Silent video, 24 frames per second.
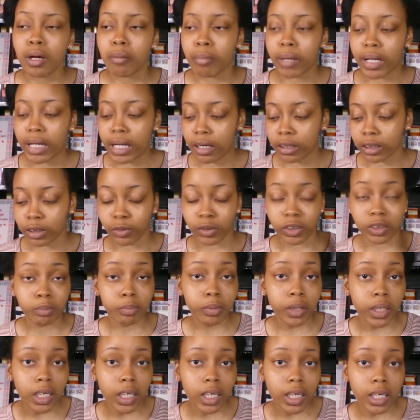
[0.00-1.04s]
my nails were
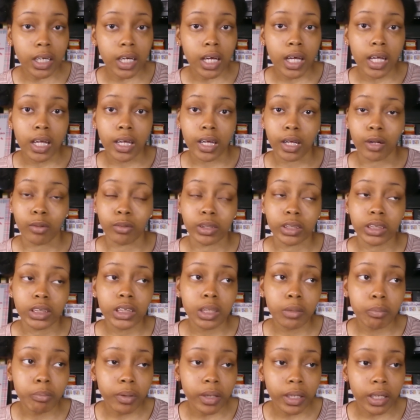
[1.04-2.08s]
splitting they were
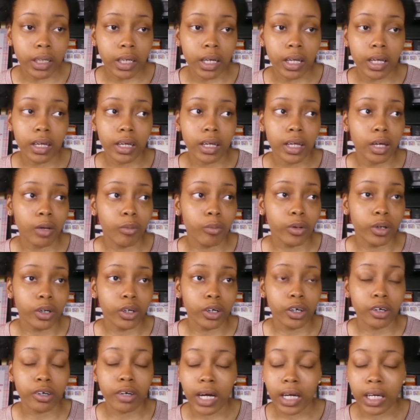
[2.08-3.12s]
chipping they were
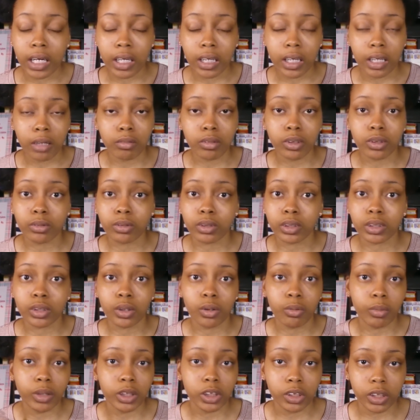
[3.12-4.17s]
cracking they were doing
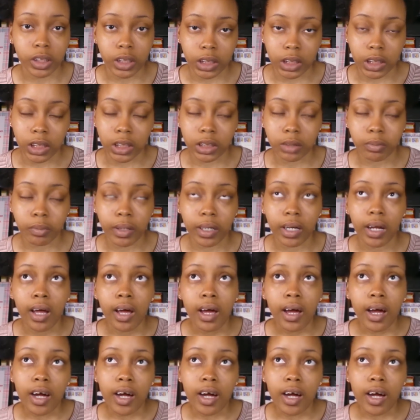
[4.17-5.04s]
so much craziness but